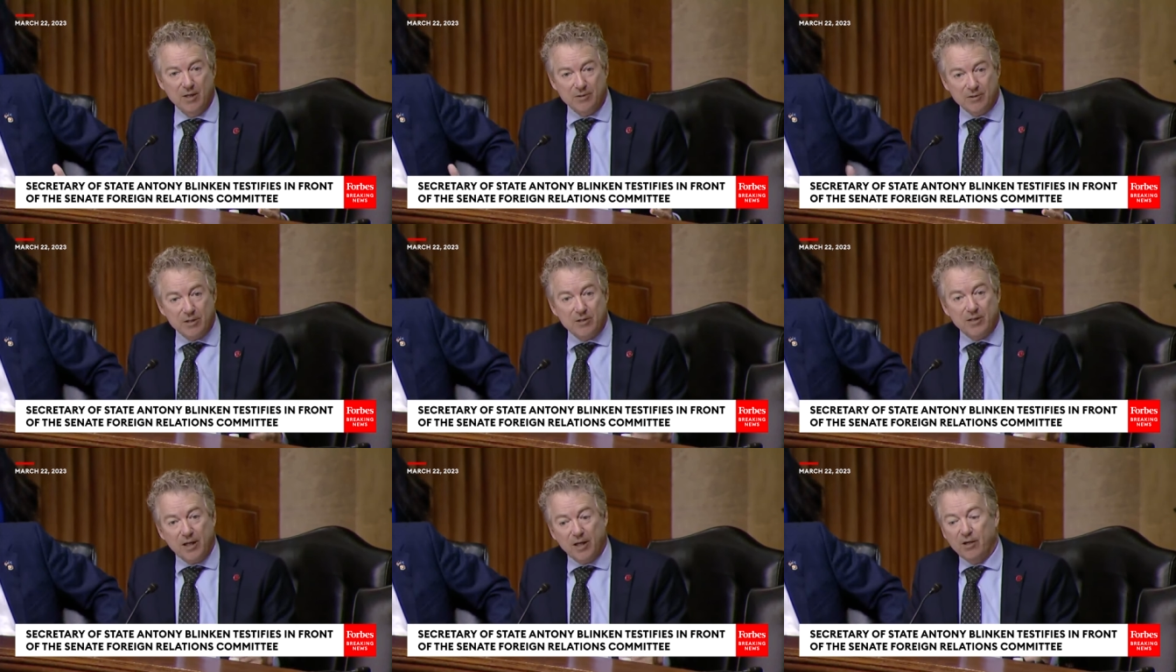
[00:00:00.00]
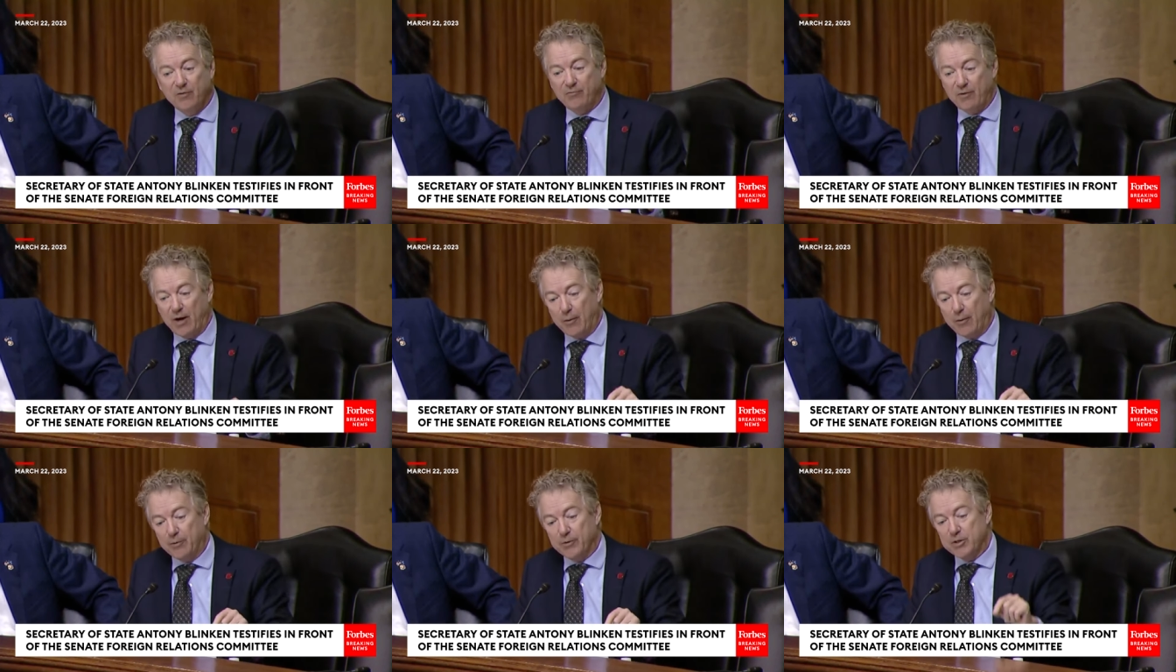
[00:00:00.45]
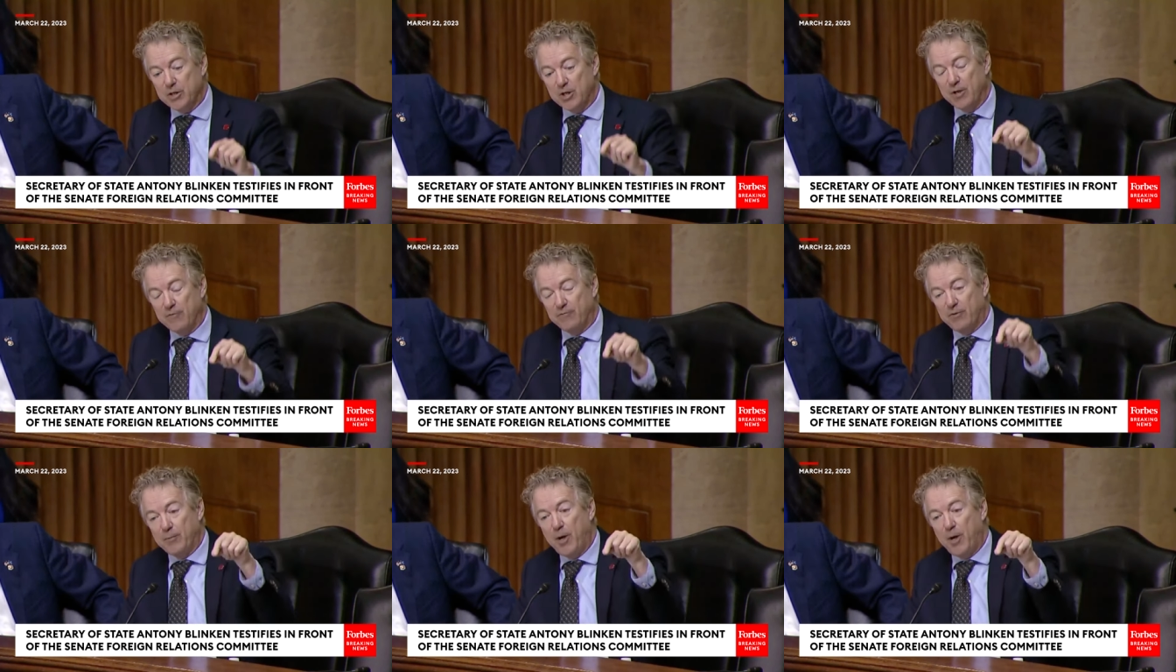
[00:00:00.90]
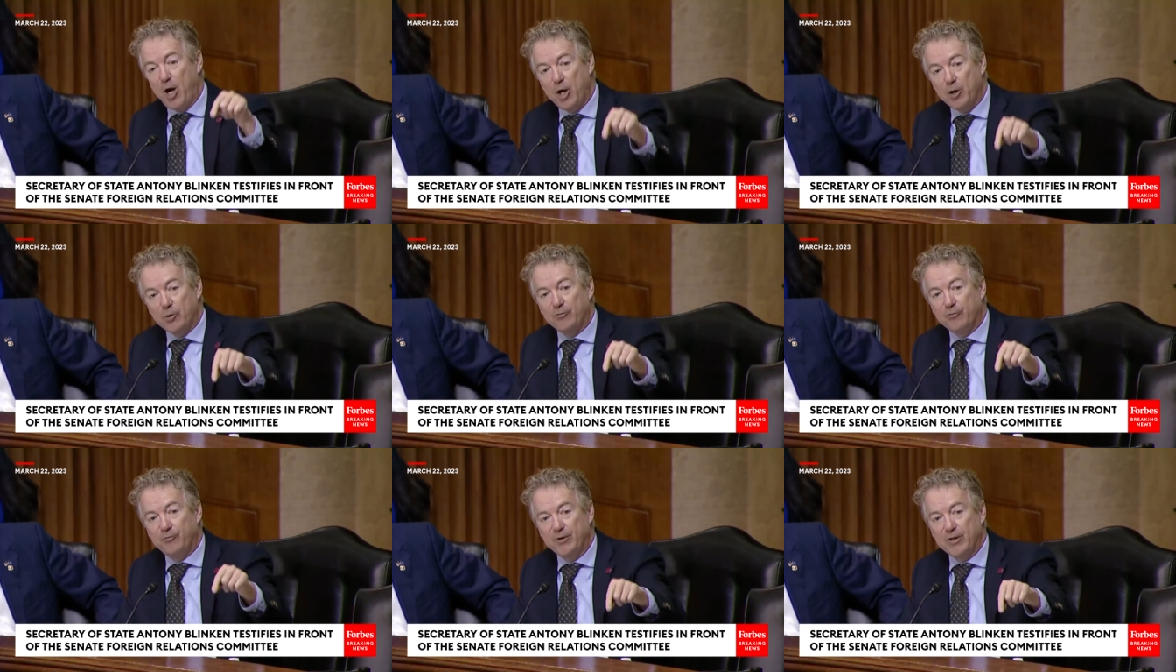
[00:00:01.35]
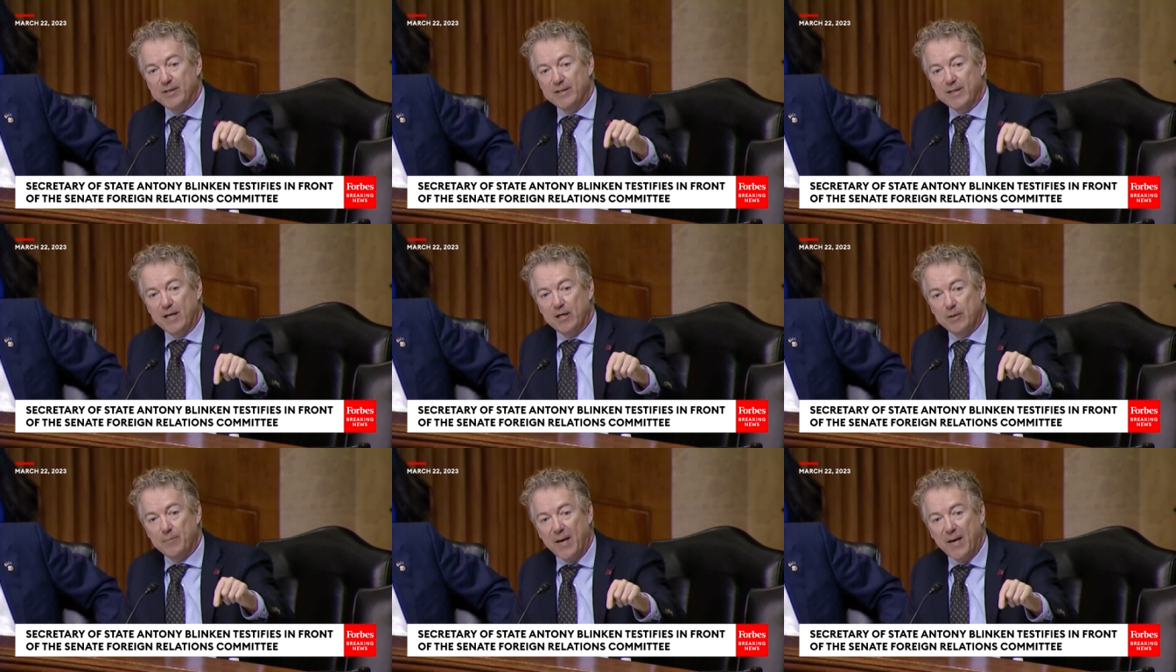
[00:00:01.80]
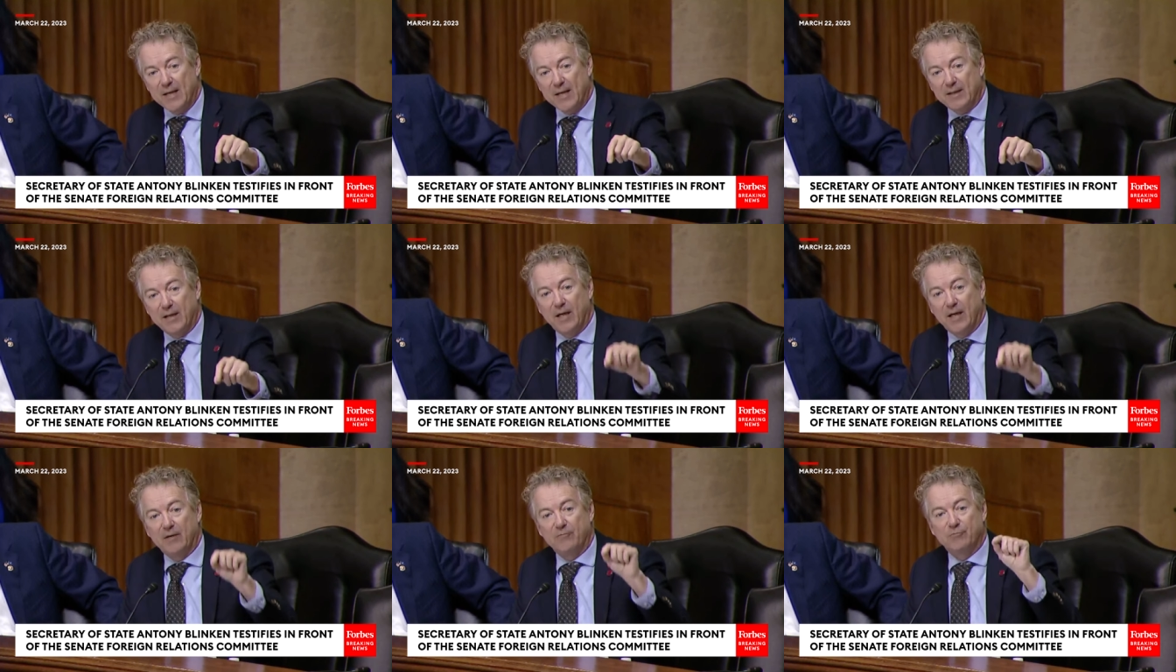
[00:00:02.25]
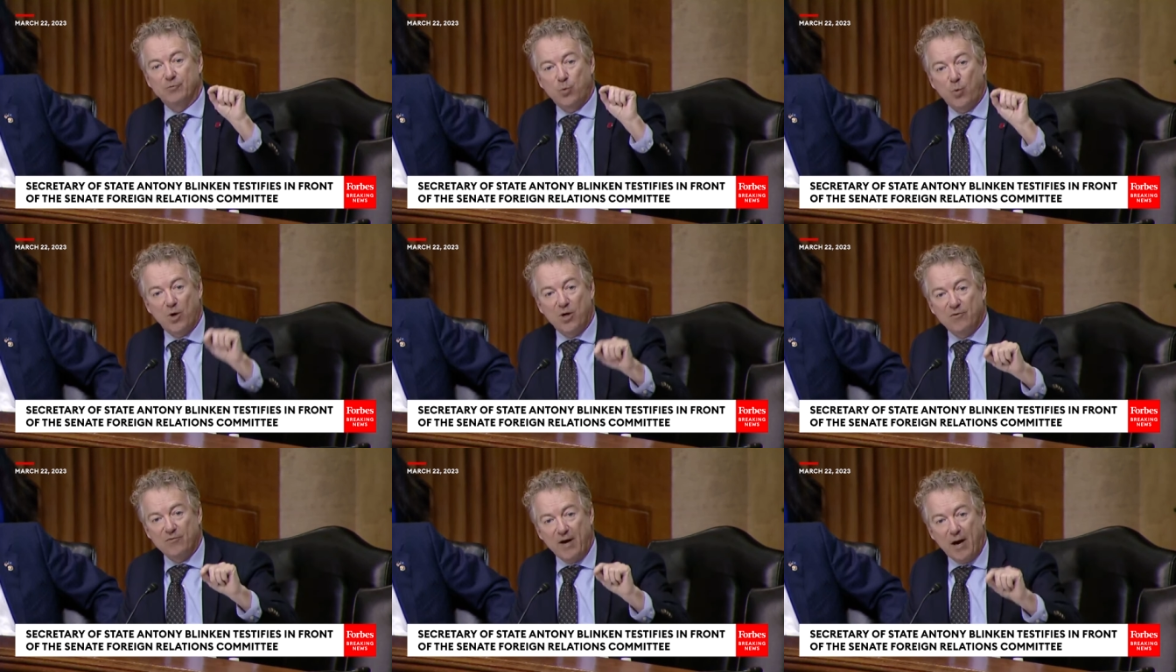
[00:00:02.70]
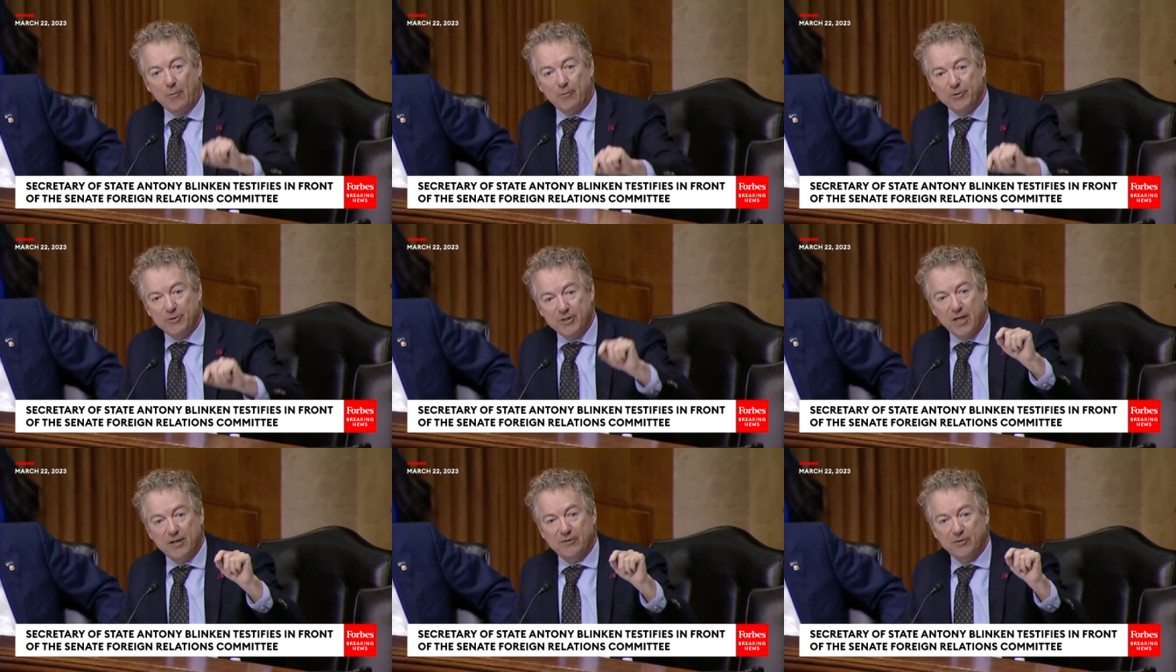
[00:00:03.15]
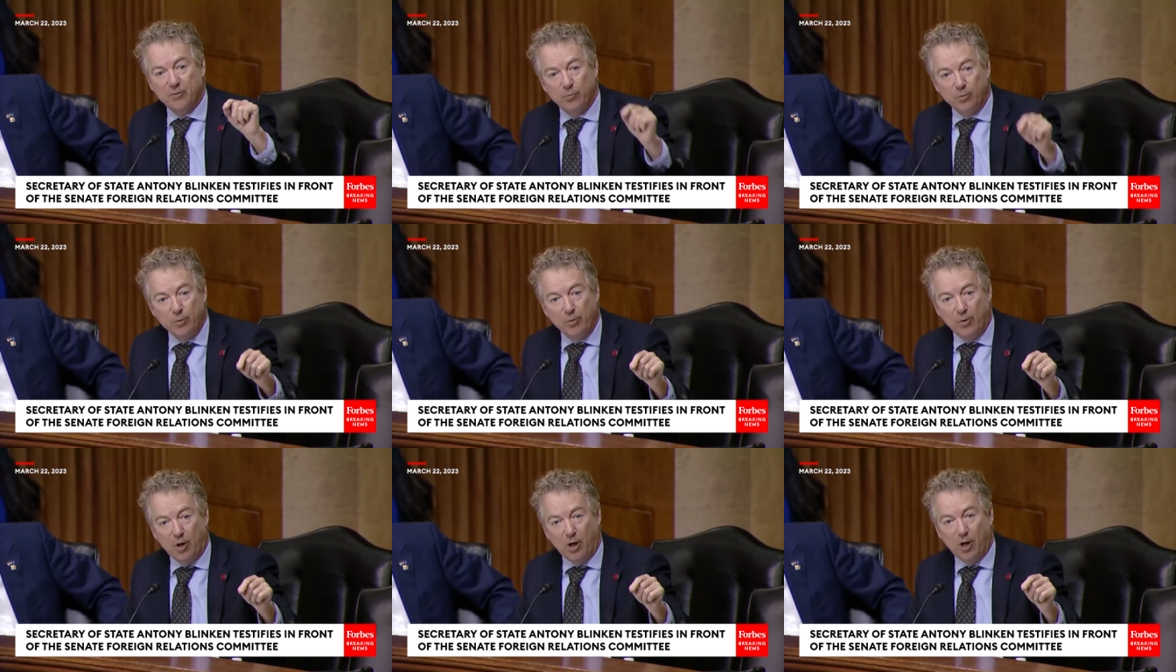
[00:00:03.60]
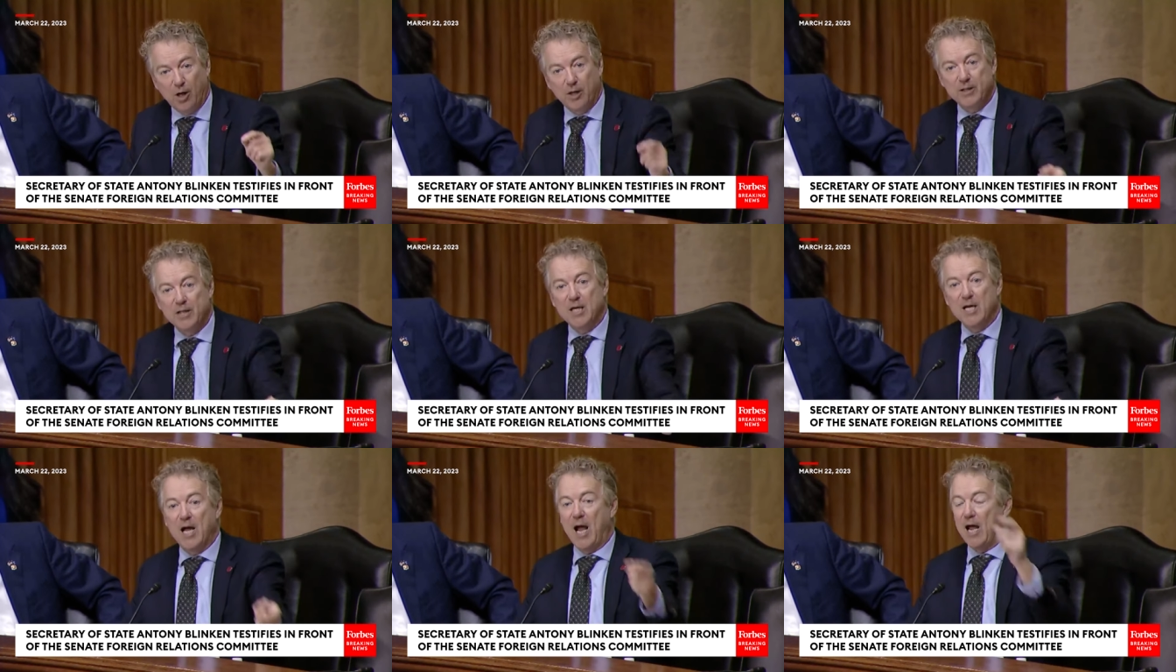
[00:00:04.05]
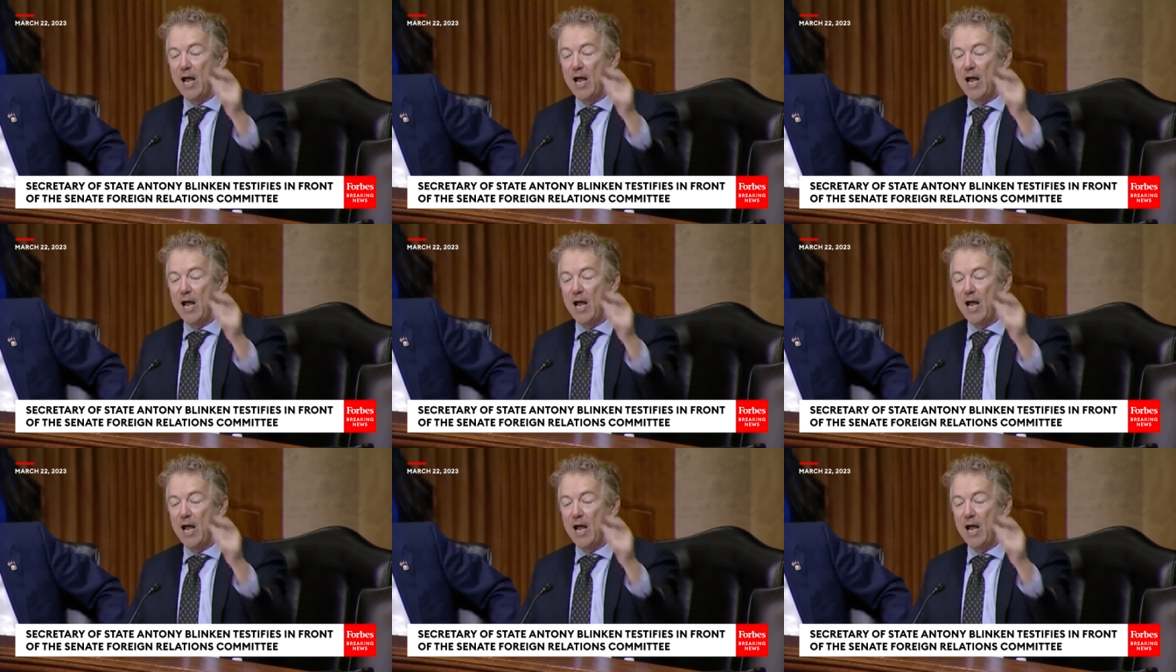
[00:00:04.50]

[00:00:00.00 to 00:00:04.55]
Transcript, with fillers: To take a virus from 100 feet down a bat cave 12 hours south of Wuhan